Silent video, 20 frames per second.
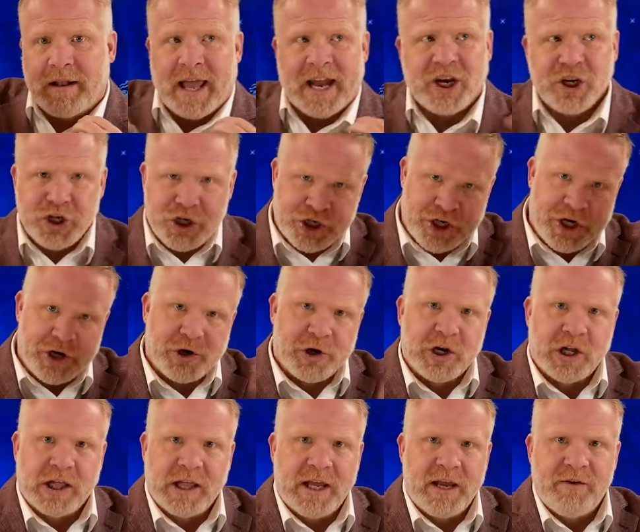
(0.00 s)
like a sheer
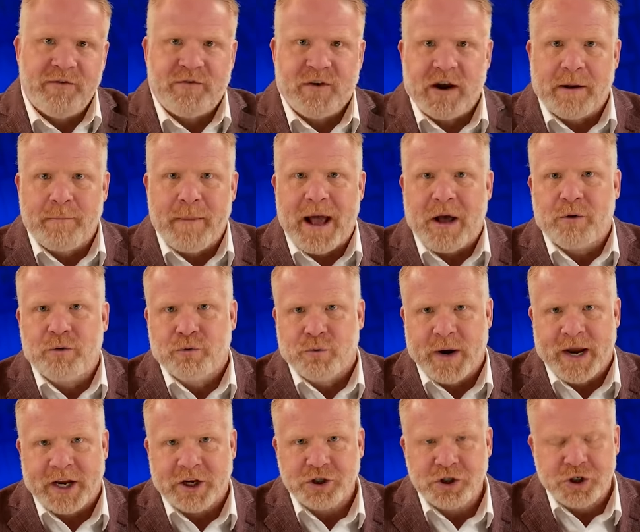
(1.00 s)
cliff on a mountain
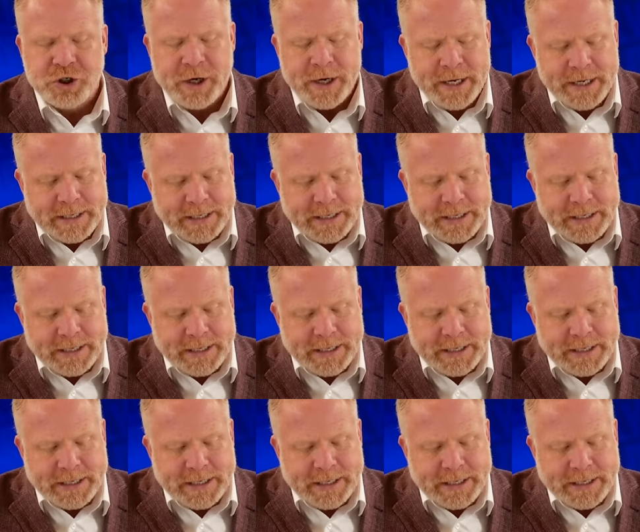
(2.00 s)
range,